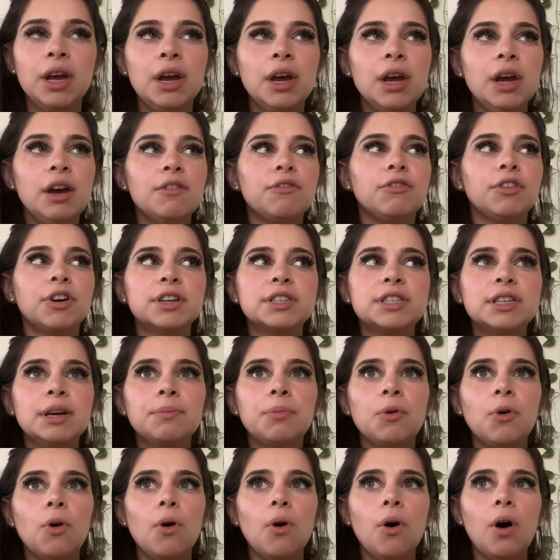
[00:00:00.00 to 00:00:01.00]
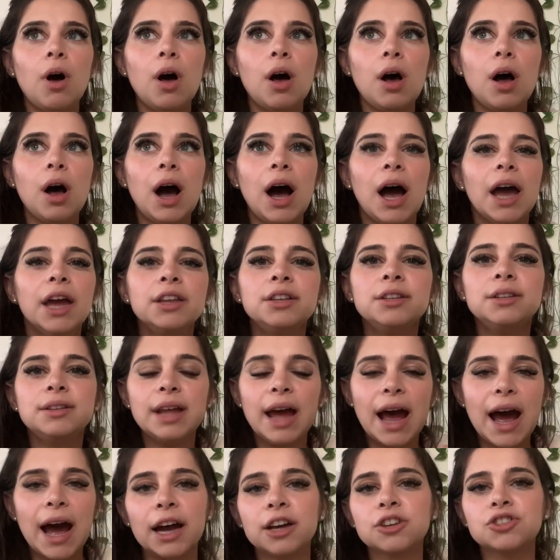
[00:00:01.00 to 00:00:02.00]
For example, I
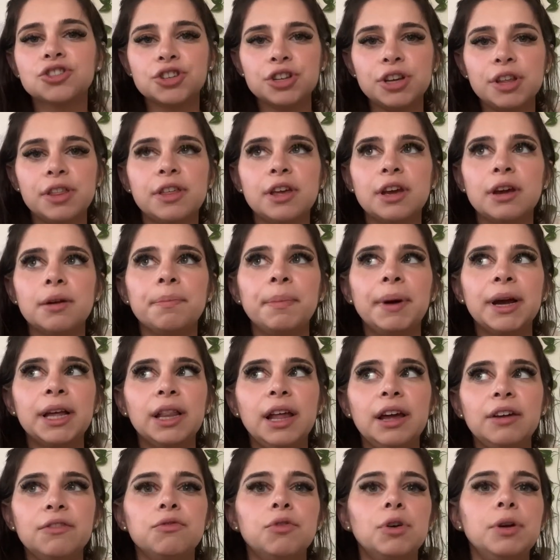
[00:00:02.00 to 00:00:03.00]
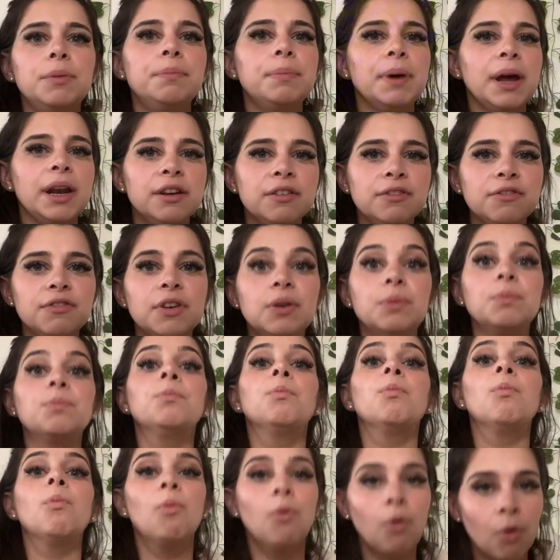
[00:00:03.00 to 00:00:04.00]
actually think my life would benefit
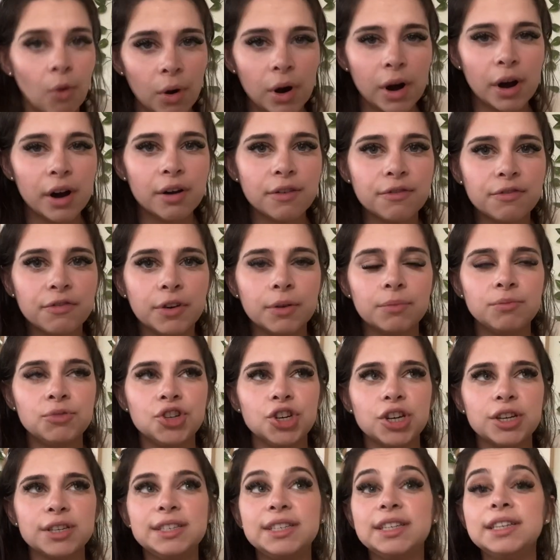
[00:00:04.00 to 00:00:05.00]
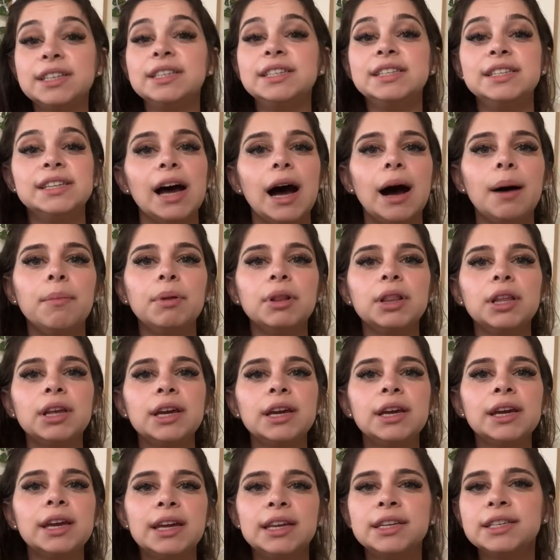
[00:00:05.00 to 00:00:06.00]
more from just
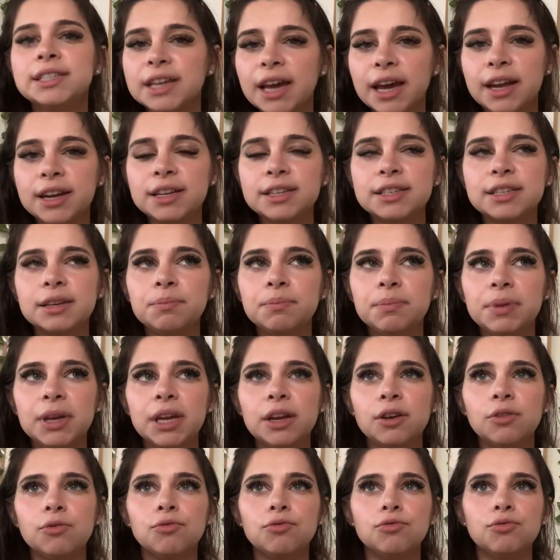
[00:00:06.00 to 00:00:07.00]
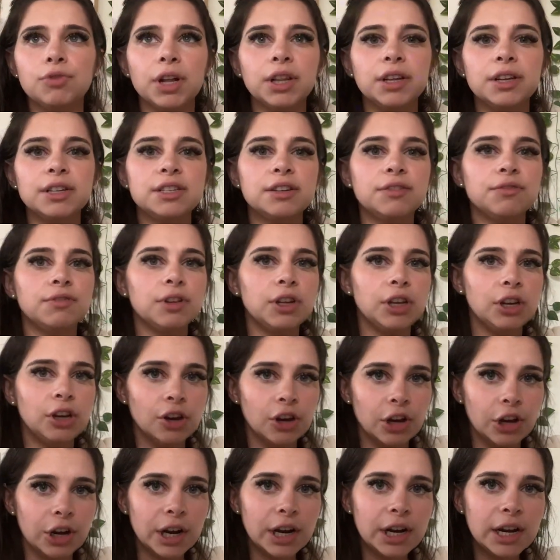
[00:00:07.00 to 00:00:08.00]
dabbling in tennis and being relatively
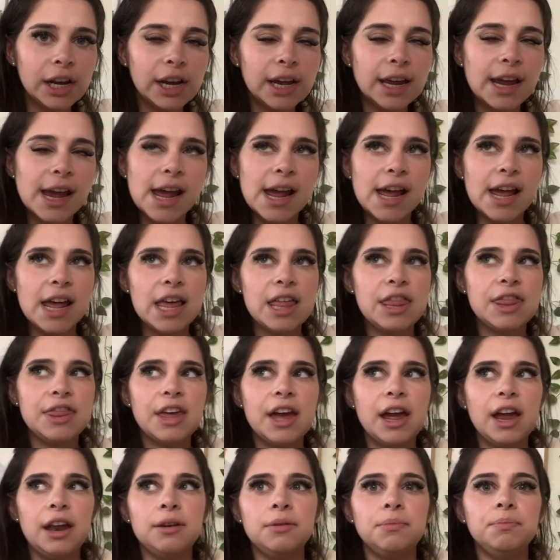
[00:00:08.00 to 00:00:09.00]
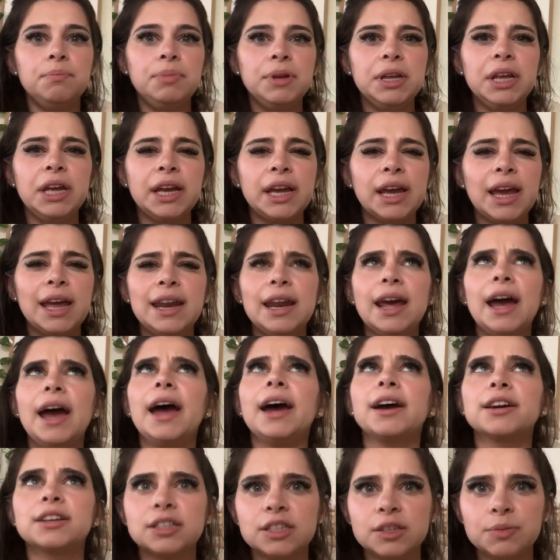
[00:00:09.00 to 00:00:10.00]
good at it than being an
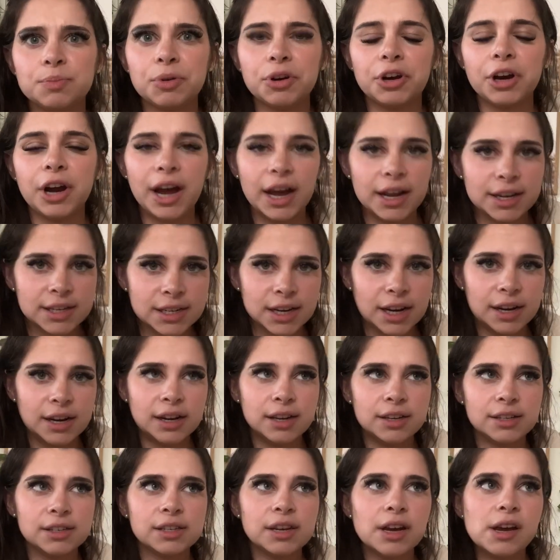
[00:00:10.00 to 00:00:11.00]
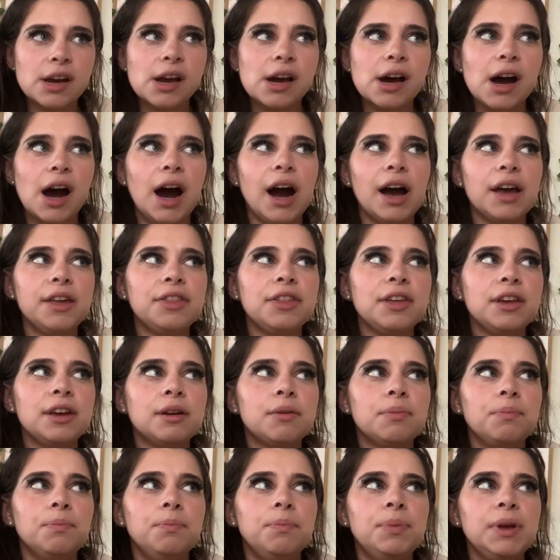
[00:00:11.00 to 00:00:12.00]
expert at tennis. I
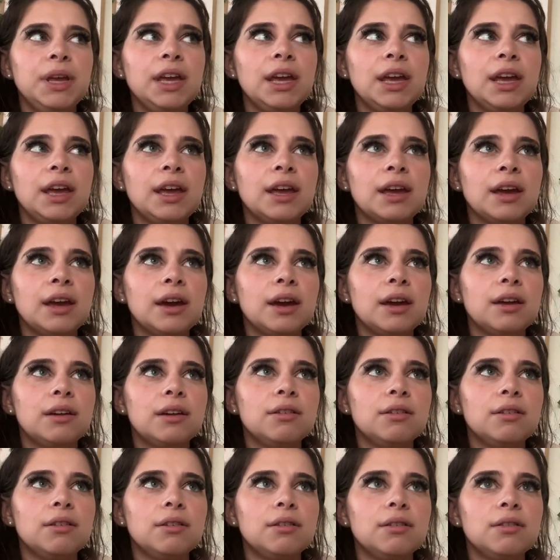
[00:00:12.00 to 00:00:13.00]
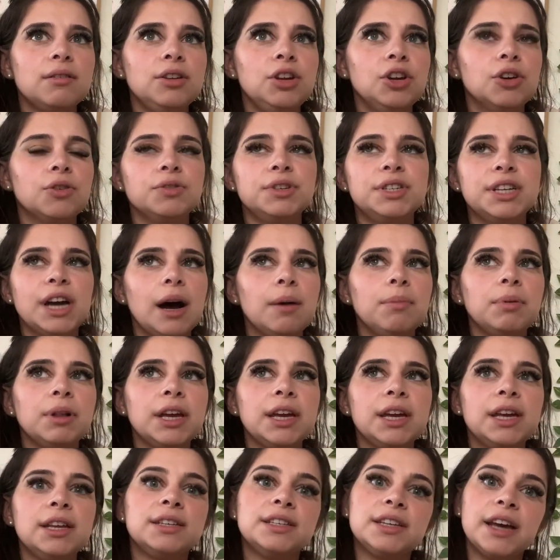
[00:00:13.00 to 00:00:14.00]
think being,
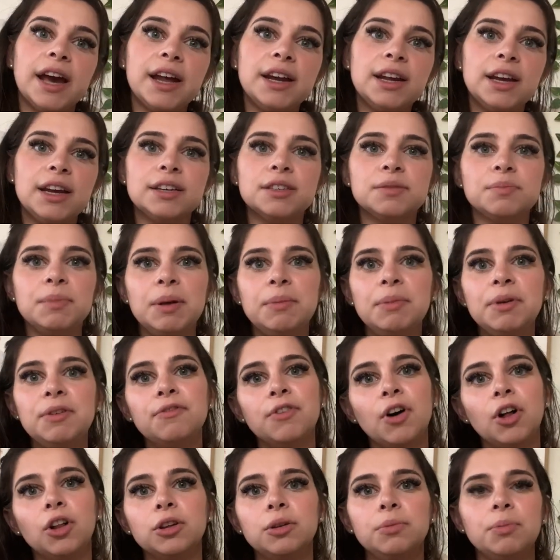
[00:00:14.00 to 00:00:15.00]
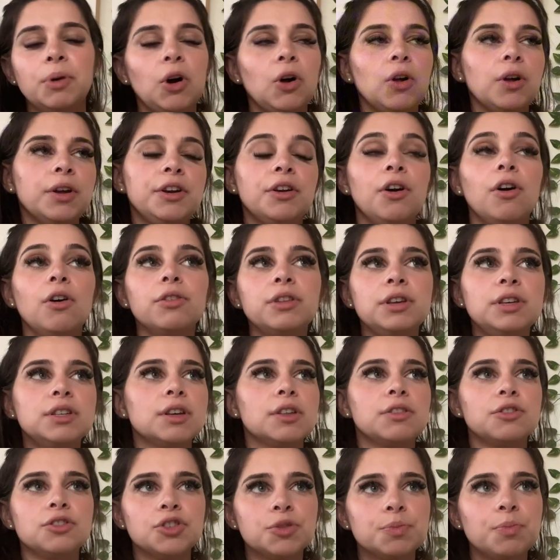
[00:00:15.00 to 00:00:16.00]
dabbling in tennis, maybe volleyball and all these
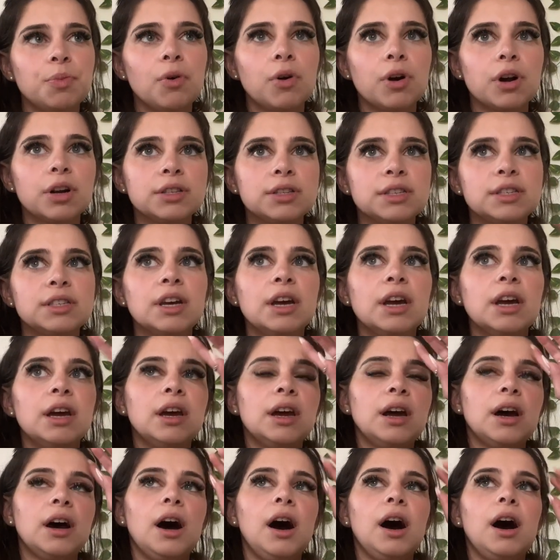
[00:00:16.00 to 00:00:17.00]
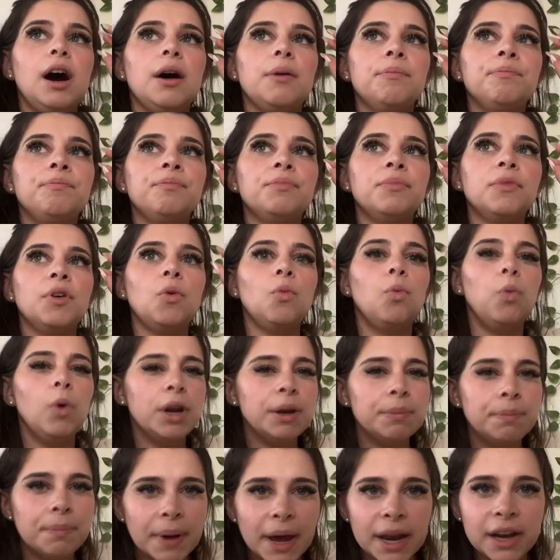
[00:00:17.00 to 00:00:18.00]
other sports
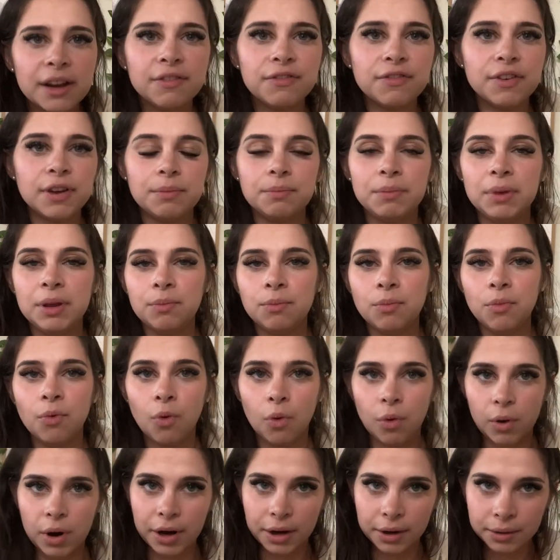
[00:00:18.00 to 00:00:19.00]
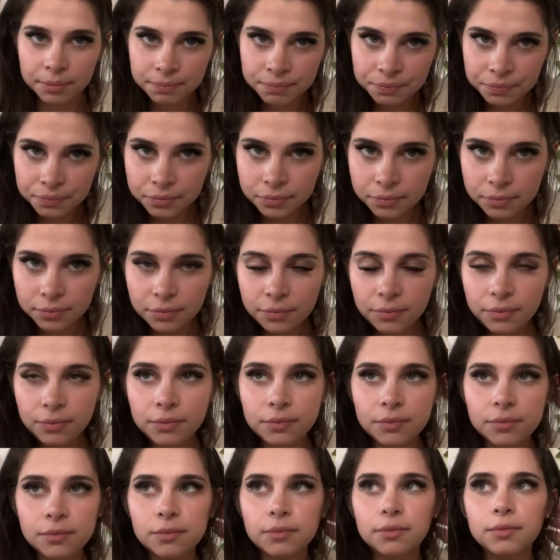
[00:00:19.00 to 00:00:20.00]
would benefit me more,
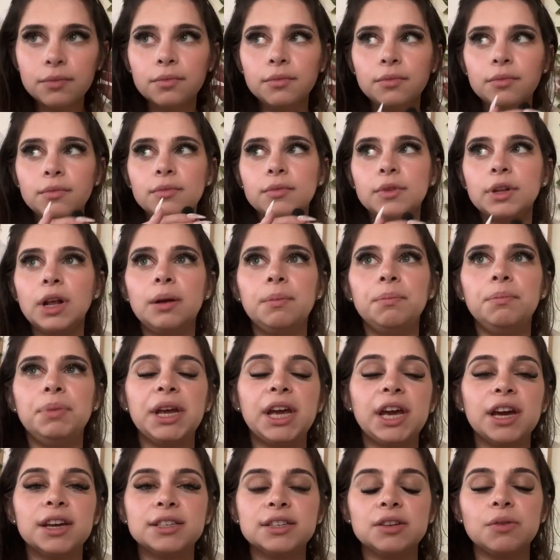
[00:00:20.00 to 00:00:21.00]
because it